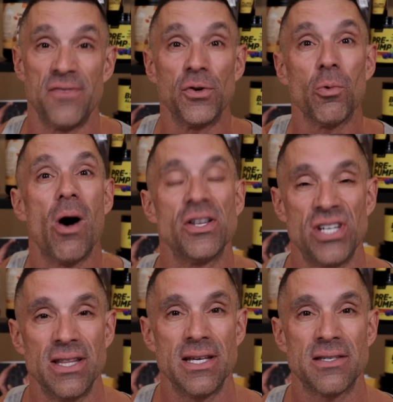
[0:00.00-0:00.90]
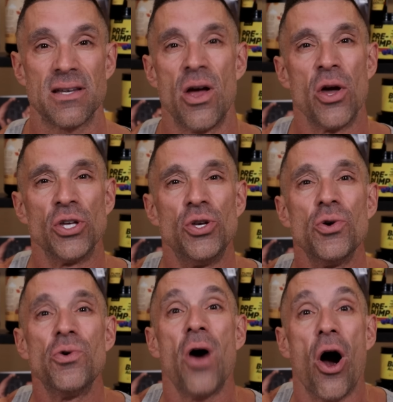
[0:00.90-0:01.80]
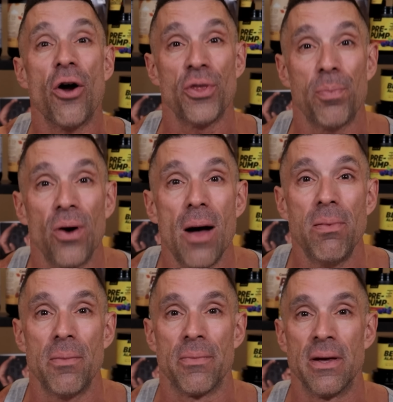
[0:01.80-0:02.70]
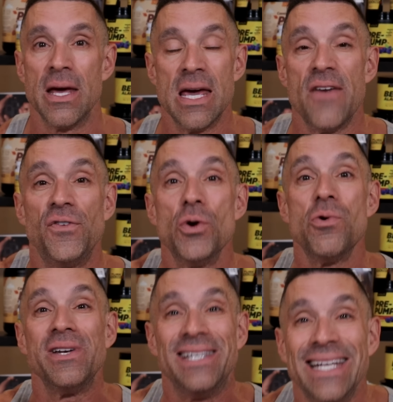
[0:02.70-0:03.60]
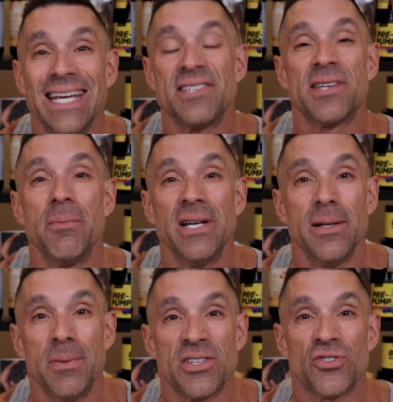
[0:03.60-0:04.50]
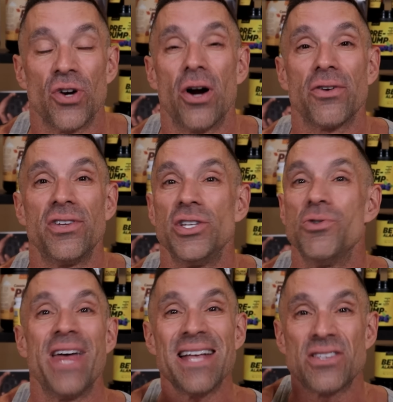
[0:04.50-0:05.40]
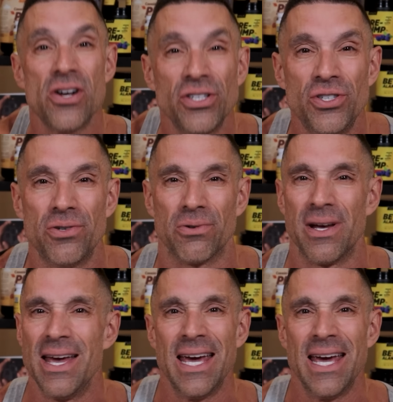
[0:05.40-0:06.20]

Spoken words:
If you're watching this, you are the problem. If you need somebody to be stronger than you, that's on you.